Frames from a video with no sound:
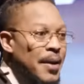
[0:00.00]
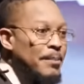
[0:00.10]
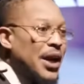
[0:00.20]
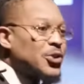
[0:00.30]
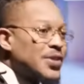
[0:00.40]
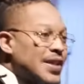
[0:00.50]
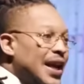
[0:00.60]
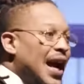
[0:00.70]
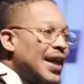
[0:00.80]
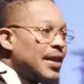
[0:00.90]
But you see,
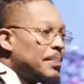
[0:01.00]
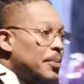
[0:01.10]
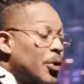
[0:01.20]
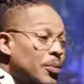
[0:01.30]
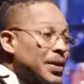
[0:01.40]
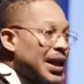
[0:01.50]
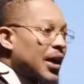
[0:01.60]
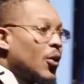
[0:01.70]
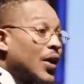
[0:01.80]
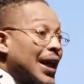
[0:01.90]
other people will be
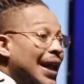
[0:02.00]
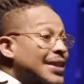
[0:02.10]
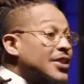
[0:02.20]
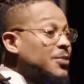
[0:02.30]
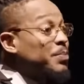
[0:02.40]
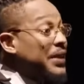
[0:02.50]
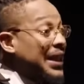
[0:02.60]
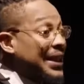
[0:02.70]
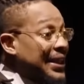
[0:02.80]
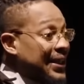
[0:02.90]
like, okay, let's
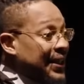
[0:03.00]
pray.